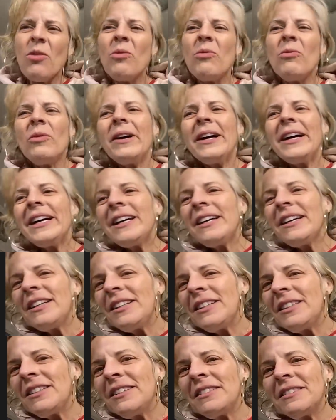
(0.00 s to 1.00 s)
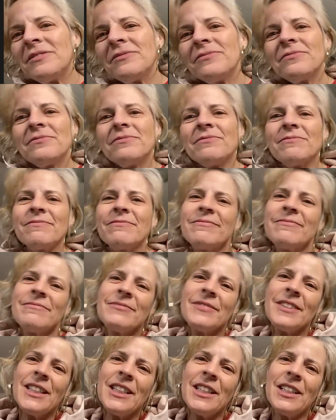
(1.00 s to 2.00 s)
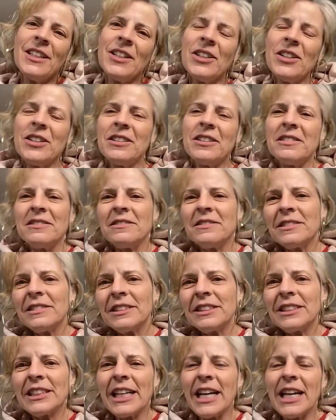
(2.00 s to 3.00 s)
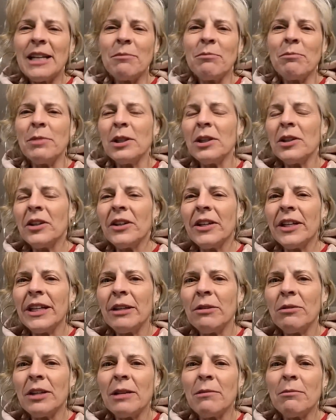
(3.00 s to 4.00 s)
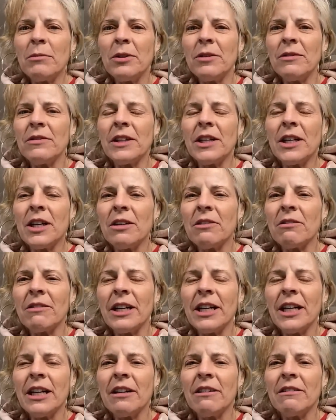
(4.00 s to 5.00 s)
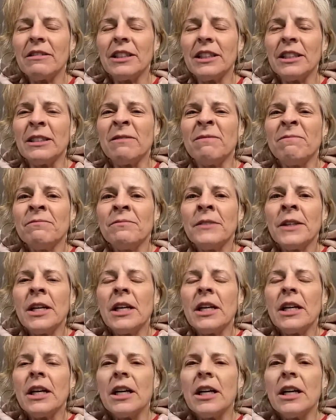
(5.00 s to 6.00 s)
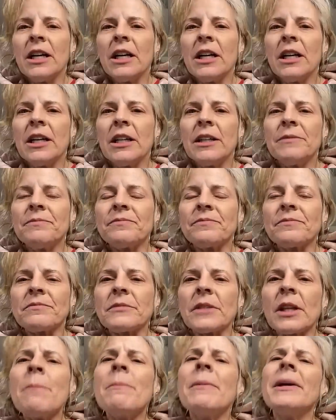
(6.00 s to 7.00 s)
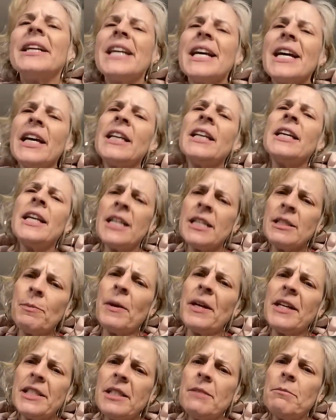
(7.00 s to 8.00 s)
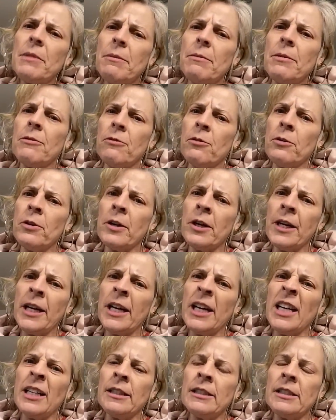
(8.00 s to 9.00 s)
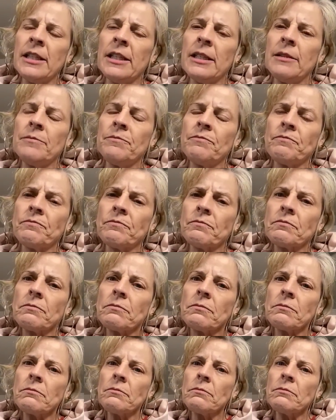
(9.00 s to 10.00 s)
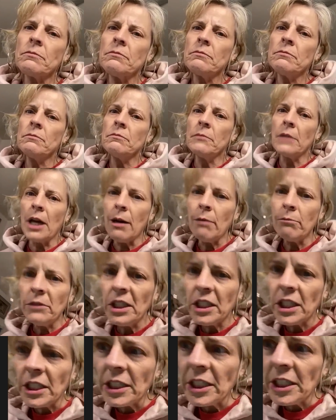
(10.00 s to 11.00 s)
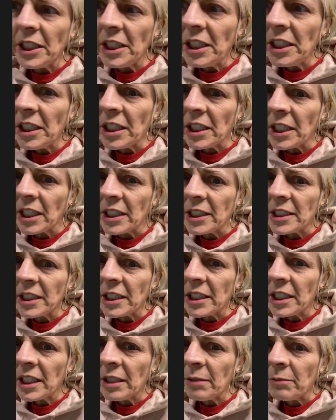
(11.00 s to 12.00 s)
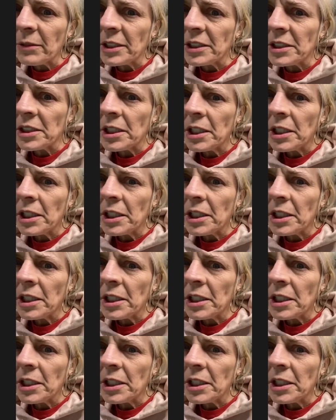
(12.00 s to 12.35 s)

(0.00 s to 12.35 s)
Well, you know, it's kind of blurry when I'm moving all around. Yeah. But he has painted me before, and I'm looking good. I got to tell you that much.